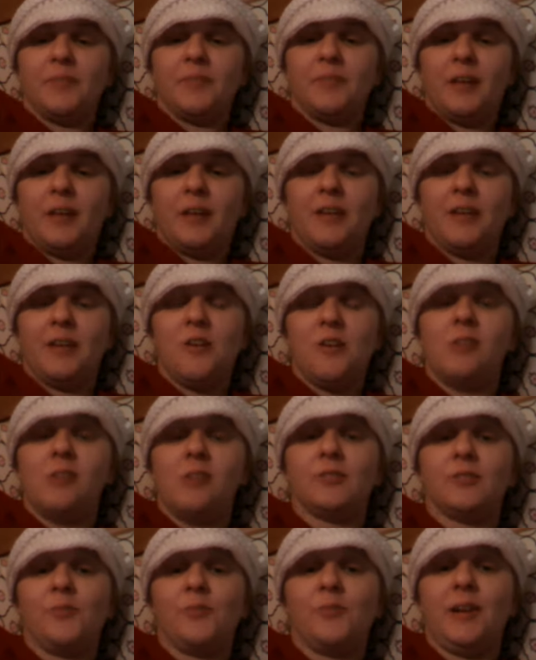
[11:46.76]
And
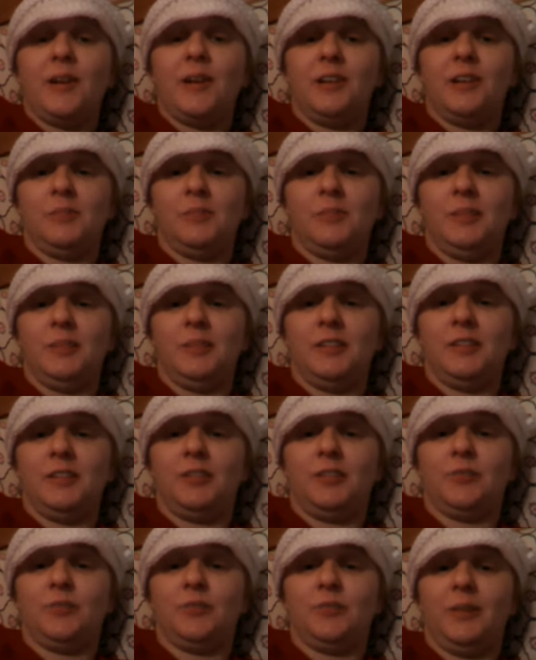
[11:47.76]
also, my husband did the
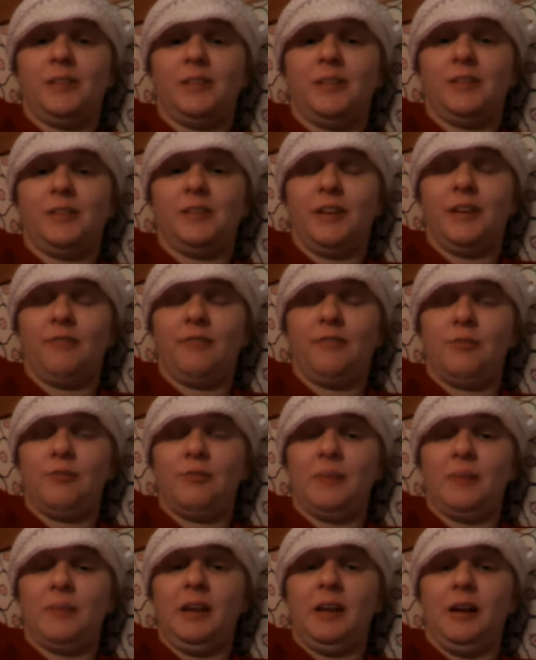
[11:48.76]
sweetest thing for
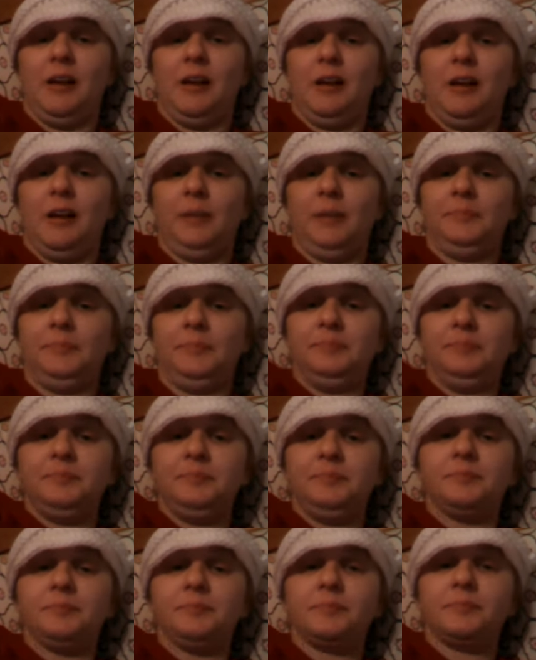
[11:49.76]
me. I
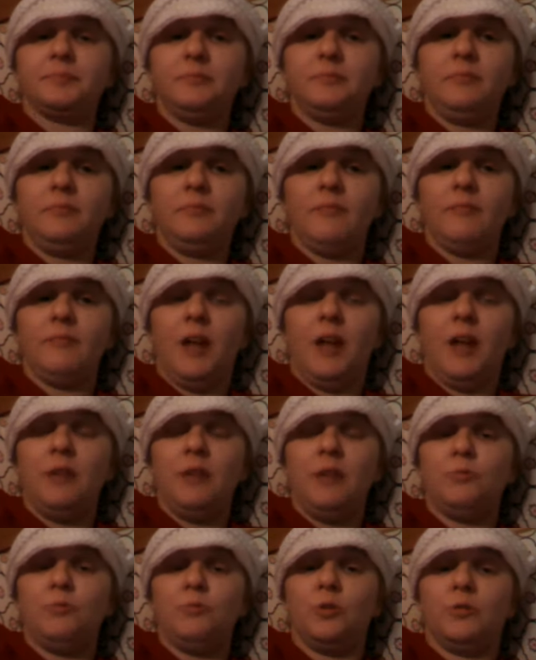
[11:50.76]

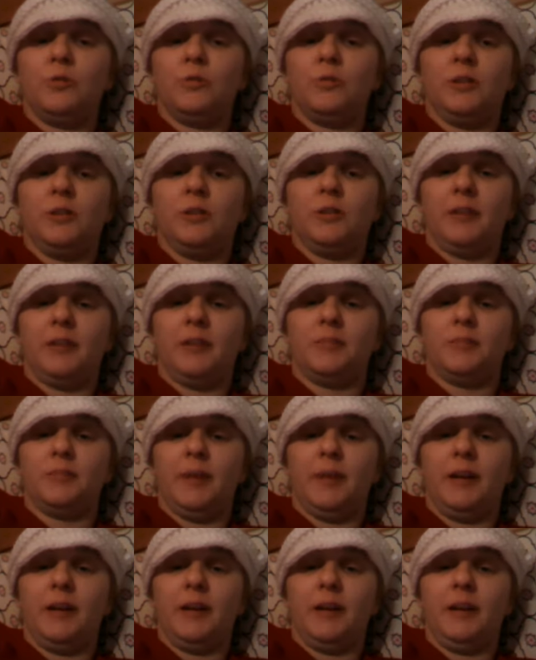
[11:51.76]
am totally blessed
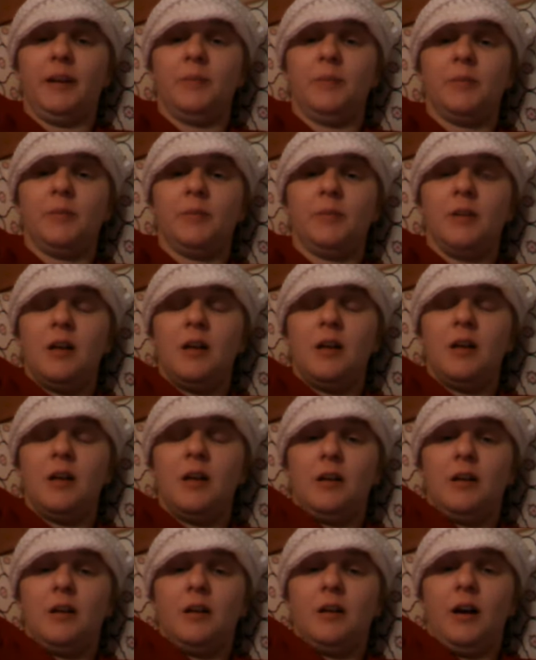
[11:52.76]
by him.
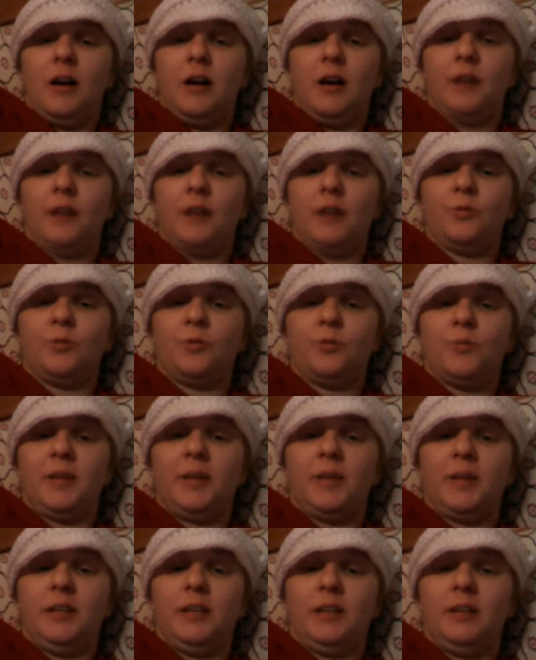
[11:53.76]
I don't know
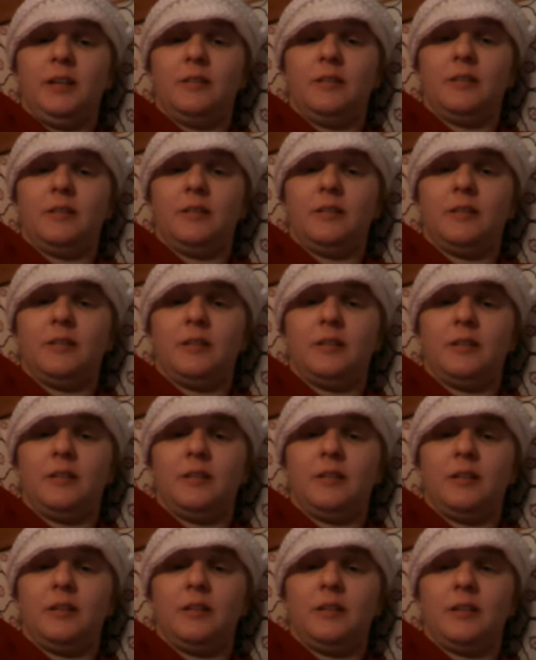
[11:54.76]
many
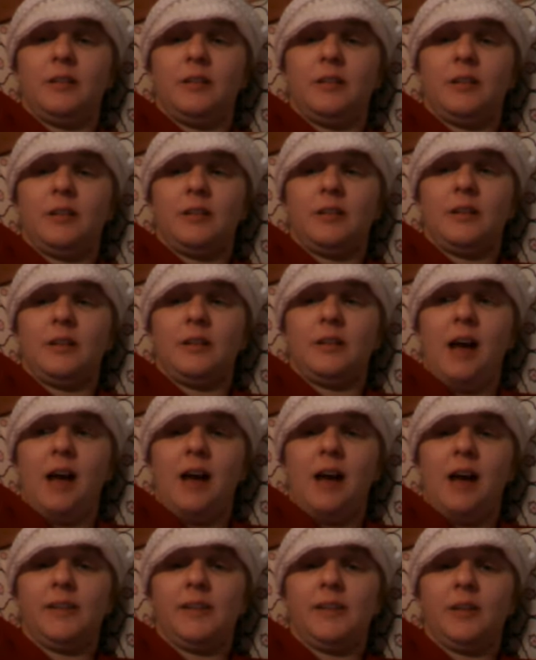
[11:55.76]

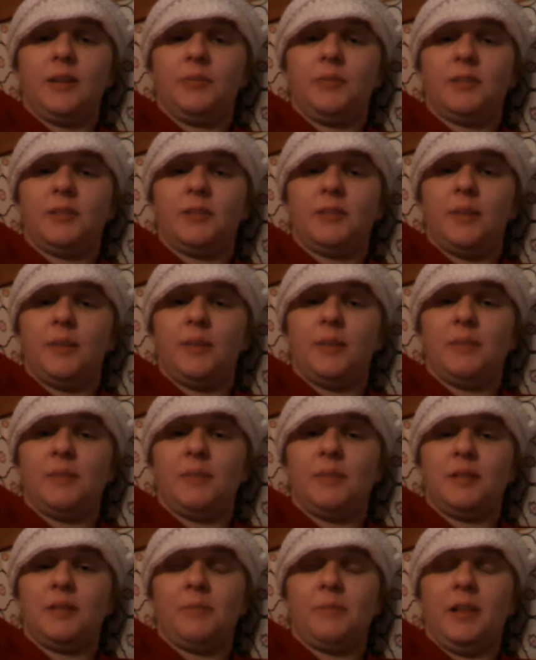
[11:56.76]
guys that would step up
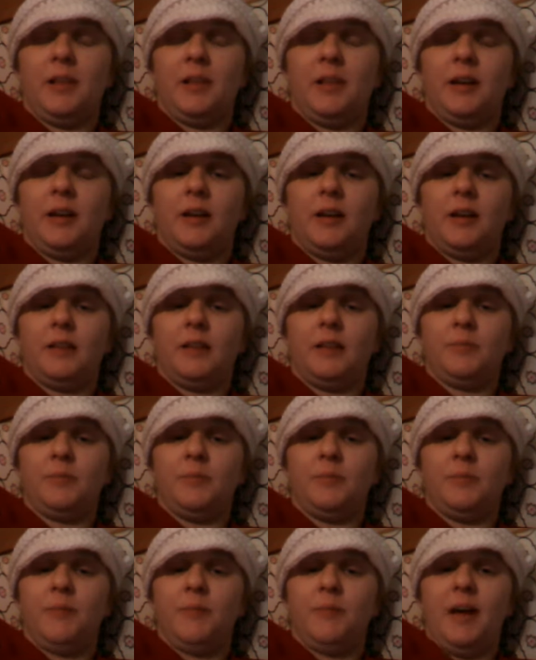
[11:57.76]
to the plate
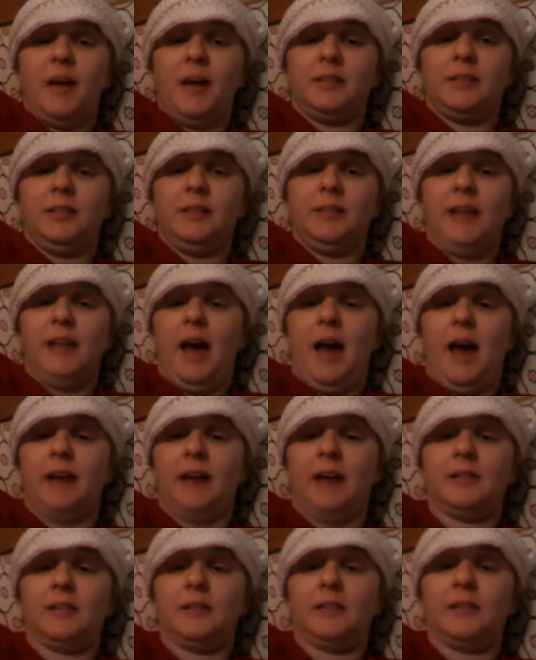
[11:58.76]
as he
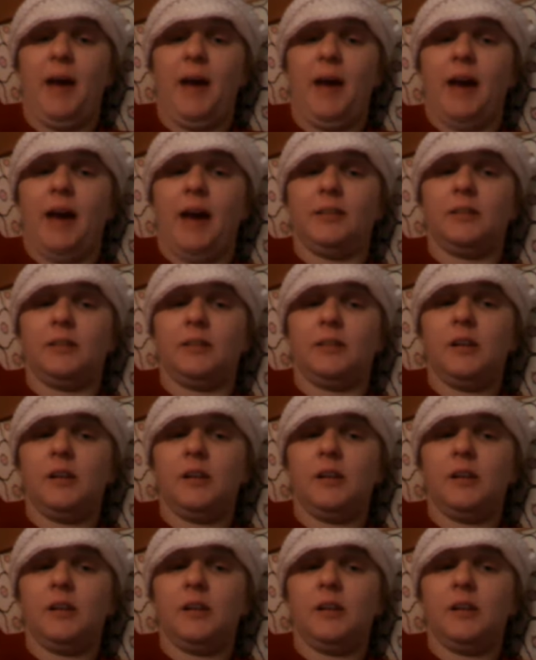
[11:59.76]
has the past